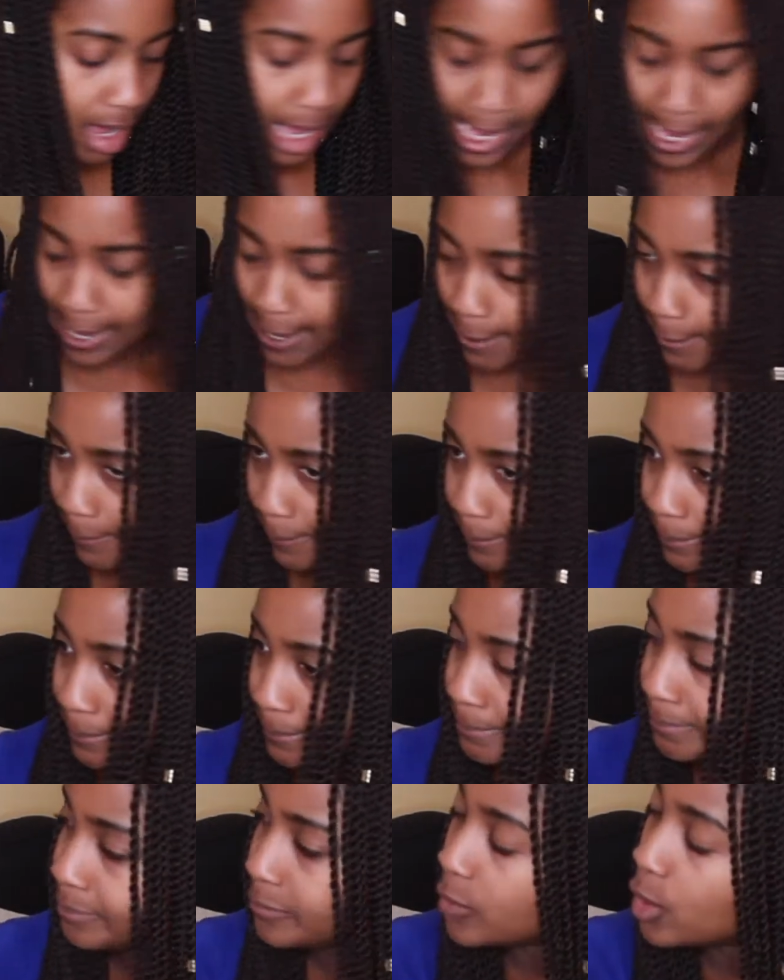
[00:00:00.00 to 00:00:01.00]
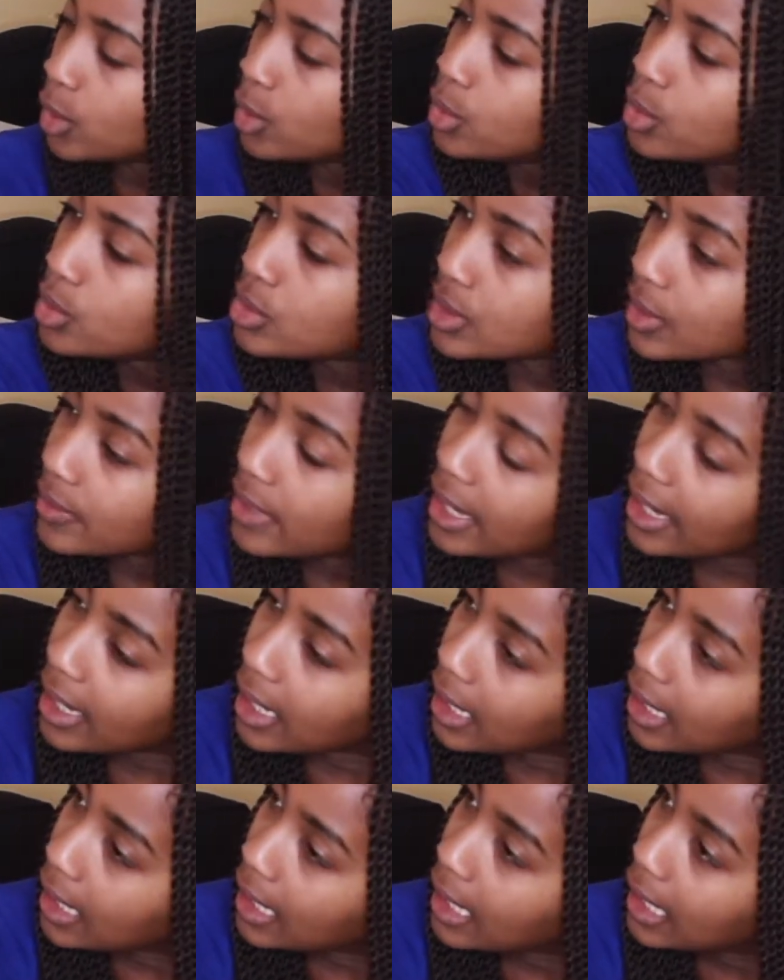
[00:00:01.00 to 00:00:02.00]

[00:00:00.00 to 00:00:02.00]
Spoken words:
So yeah,